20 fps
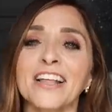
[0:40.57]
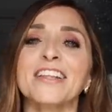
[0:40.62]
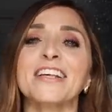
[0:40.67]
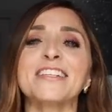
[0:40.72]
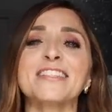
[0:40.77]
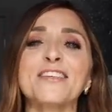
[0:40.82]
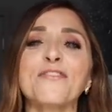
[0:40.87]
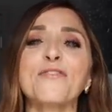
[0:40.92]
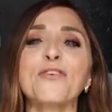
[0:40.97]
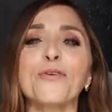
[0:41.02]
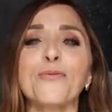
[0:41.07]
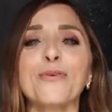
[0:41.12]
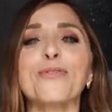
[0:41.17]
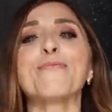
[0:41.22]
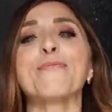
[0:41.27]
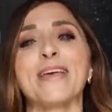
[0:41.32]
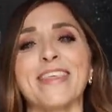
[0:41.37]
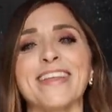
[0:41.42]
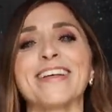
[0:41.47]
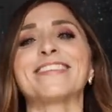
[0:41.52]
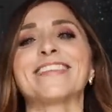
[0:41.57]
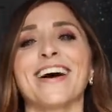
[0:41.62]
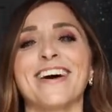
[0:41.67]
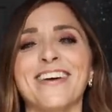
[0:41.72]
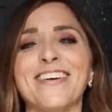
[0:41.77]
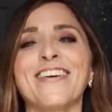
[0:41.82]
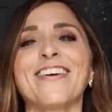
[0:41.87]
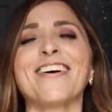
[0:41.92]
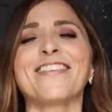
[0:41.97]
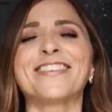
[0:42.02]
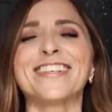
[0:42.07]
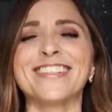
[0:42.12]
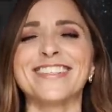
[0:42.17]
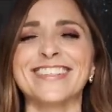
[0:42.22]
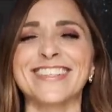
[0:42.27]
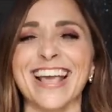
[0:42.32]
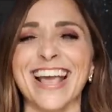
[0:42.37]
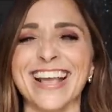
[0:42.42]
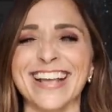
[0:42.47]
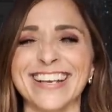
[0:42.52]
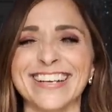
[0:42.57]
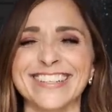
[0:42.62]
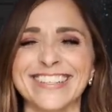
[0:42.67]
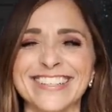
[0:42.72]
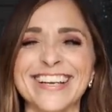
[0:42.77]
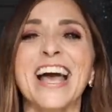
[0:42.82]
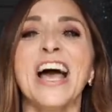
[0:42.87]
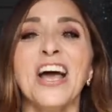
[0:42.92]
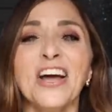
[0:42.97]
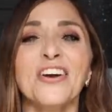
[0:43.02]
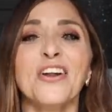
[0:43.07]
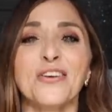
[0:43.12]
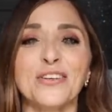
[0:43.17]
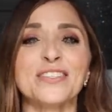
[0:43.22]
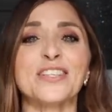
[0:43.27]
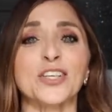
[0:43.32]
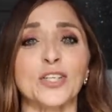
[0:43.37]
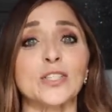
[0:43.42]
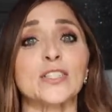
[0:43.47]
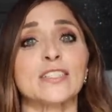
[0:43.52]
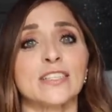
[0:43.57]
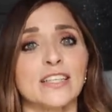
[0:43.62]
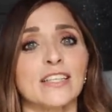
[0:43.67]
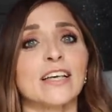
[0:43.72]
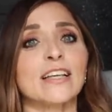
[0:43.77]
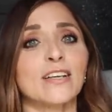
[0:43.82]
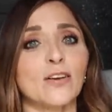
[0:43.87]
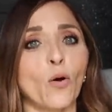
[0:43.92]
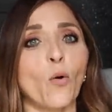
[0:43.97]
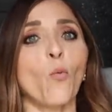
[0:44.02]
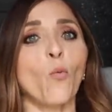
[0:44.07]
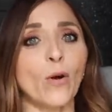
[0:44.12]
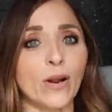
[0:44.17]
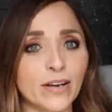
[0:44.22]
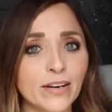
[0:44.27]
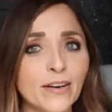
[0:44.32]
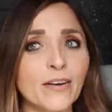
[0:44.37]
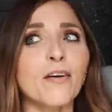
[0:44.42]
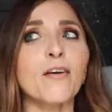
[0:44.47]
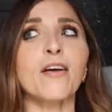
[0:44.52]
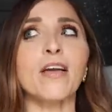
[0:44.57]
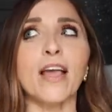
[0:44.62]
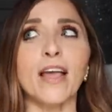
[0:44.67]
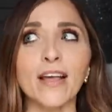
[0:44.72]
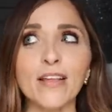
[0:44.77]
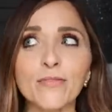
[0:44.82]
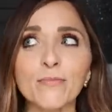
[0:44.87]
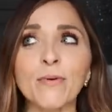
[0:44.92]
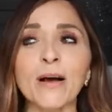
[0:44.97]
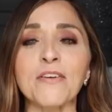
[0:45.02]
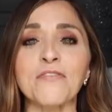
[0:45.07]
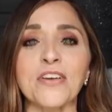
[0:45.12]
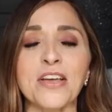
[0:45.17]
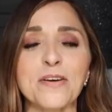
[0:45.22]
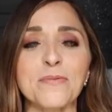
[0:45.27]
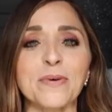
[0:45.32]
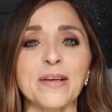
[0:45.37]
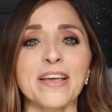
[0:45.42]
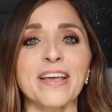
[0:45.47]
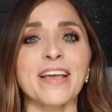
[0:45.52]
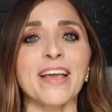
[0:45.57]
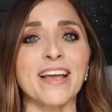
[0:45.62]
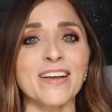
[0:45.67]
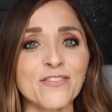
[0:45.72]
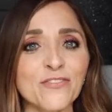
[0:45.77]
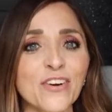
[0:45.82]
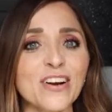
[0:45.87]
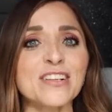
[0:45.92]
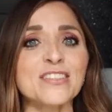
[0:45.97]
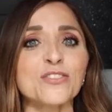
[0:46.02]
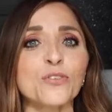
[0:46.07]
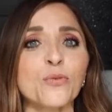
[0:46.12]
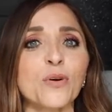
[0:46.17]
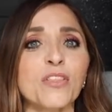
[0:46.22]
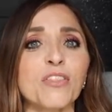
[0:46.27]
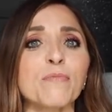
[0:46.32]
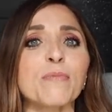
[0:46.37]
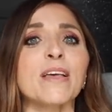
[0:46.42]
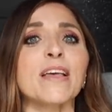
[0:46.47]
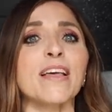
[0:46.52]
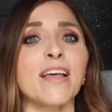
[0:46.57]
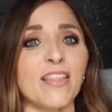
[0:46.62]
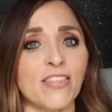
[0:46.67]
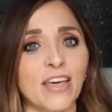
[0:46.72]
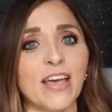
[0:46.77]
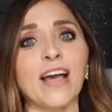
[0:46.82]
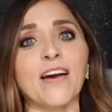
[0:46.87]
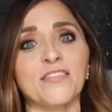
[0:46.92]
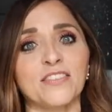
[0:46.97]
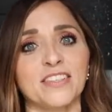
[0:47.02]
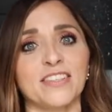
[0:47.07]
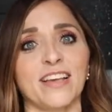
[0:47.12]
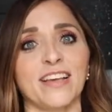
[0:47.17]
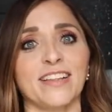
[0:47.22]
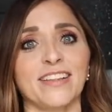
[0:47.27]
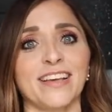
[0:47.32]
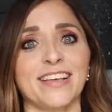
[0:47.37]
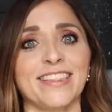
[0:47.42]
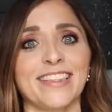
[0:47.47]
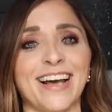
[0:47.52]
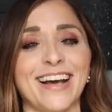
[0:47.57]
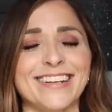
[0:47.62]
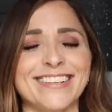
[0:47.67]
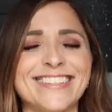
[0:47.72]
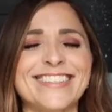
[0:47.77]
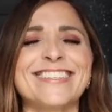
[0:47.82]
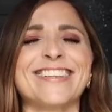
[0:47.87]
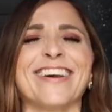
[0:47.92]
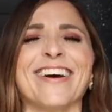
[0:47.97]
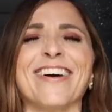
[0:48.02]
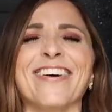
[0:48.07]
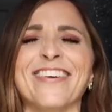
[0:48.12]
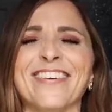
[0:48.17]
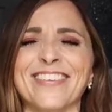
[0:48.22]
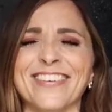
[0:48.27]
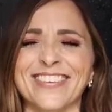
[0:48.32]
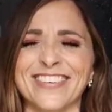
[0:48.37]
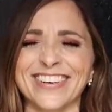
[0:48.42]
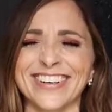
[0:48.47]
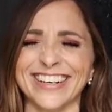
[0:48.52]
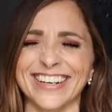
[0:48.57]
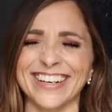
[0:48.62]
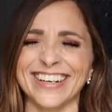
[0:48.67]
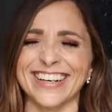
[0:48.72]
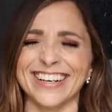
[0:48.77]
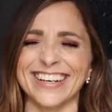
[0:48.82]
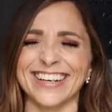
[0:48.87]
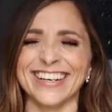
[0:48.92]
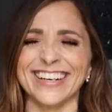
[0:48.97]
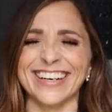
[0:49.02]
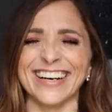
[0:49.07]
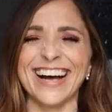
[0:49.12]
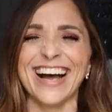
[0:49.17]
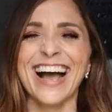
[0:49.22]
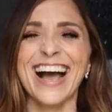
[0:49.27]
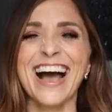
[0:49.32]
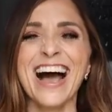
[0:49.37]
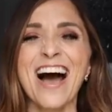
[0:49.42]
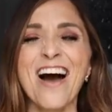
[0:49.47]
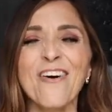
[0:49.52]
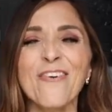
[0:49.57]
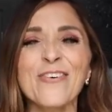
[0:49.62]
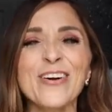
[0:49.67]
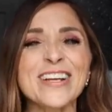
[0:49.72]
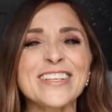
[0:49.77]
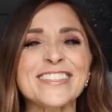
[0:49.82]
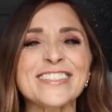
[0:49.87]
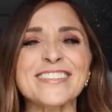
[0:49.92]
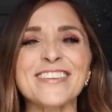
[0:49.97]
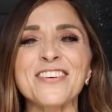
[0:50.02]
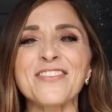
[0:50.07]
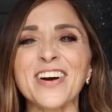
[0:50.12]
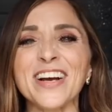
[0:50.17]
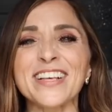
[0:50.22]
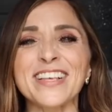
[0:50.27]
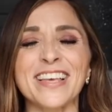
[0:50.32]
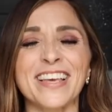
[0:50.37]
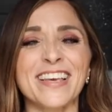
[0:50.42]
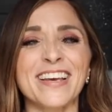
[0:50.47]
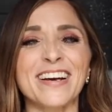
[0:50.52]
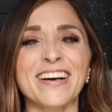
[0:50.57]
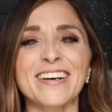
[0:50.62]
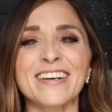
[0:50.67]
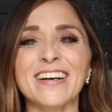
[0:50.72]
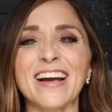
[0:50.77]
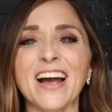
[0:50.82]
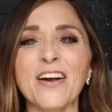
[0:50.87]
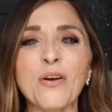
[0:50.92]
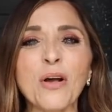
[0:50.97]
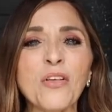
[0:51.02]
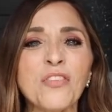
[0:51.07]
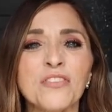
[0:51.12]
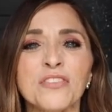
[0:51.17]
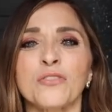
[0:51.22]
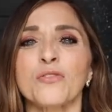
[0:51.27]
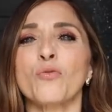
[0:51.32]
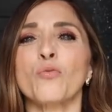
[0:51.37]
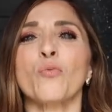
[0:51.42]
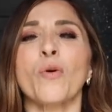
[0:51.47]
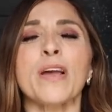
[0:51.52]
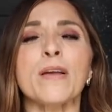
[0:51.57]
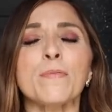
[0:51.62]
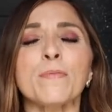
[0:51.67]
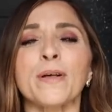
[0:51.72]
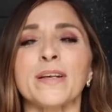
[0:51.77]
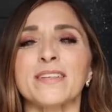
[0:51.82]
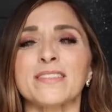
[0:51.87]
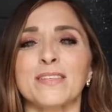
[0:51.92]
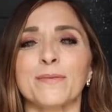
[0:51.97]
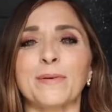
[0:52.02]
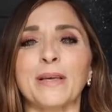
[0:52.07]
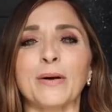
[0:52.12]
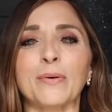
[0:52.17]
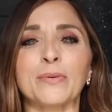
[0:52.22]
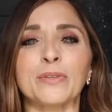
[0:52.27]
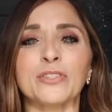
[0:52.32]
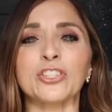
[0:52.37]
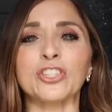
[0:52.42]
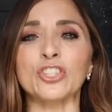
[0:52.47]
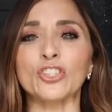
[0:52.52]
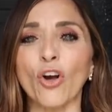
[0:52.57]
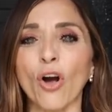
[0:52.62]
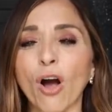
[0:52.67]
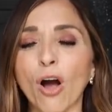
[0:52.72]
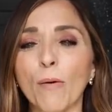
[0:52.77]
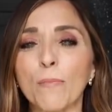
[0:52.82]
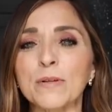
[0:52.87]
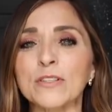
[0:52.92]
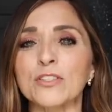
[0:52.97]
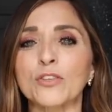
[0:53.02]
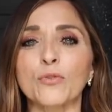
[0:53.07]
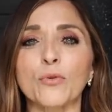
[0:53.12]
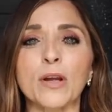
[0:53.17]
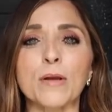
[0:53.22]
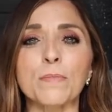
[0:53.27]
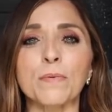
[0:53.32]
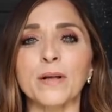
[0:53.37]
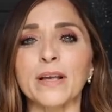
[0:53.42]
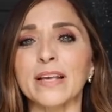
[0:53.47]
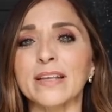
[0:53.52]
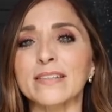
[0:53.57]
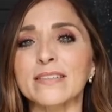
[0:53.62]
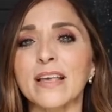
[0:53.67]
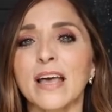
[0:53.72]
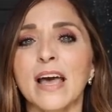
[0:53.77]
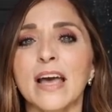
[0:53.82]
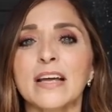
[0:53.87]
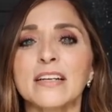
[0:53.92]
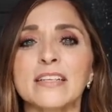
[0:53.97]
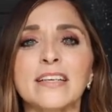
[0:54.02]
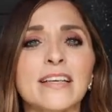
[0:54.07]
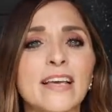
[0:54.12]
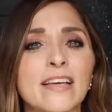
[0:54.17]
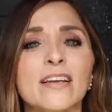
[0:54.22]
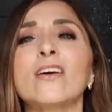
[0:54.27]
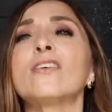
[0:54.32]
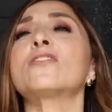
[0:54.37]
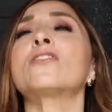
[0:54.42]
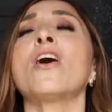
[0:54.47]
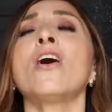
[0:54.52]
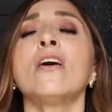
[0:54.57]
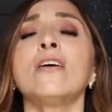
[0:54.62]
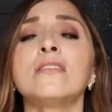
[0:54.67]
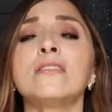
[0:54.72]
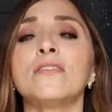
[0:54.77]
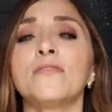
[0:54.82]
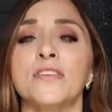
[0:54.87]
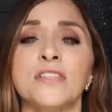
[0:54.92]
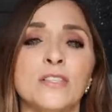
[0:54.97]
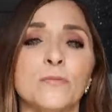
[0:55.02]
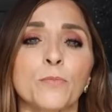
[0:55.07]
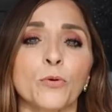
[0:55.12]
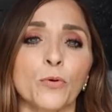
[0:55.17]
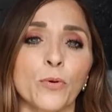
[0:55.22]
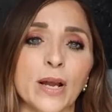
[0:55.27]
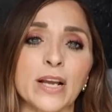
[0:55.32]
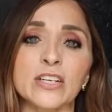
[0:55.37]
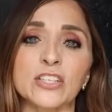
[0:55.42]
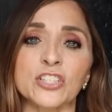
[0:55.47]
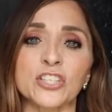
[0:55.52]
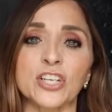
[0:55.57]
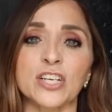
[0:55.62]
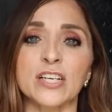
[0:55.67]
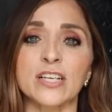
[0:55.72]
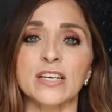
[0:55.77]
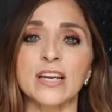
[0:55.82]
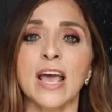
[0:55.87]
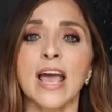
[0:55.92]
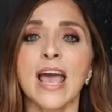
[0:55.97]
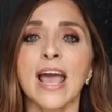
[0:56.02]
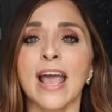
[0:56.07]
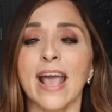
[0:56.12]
At least if you're with me, that's how you have to say it. No, seriously, like when my family and friends are with me, they have to say it like that. So we just love Ikea. It's a great place to be able to shop. It's a great place to get tons of inspiration.